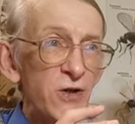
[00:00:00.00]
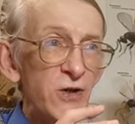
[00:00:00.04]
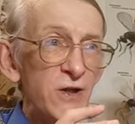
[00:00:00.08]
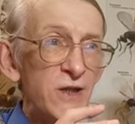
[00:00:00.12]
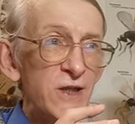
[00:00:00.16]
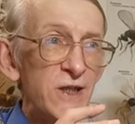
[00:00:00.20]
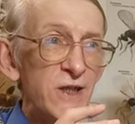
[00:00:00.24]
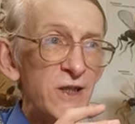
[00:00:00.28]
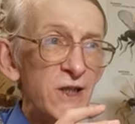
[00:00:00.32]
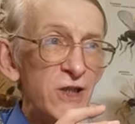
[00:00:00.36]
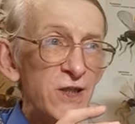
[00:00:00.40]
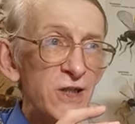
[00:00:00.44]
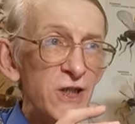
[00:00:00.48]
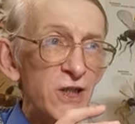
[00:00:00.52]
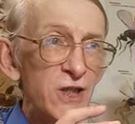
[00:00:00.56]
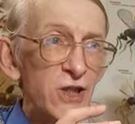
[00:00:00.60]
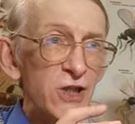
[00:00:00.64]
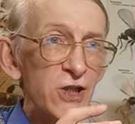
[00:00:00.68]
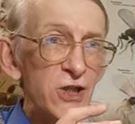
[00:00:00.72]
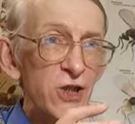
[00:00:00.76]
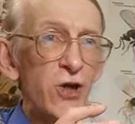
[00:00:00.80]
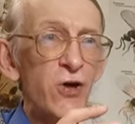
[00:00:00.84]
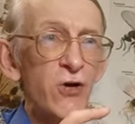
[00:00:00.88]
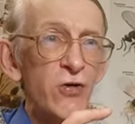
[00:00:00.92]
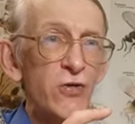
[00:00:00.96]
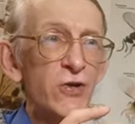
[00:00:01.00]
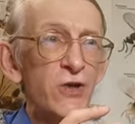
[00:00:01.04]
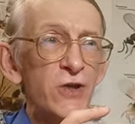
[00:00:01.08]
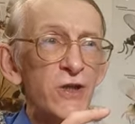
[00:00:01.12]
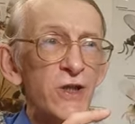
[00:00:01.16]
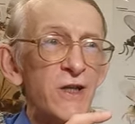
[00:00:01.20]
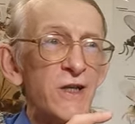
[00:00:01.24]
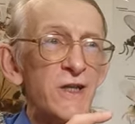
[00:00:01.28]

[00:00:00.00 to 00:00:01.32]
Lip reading: is inserted